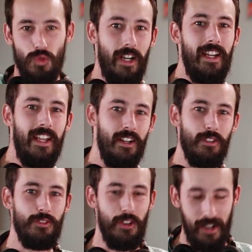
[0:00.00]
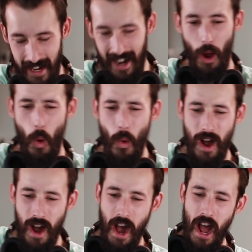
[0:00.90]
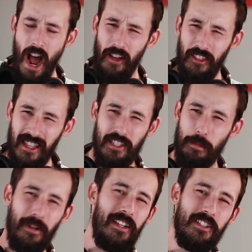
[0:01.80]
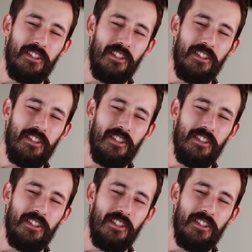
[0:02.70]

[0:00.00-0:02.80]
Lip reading: right here for now. I think that's a pretty good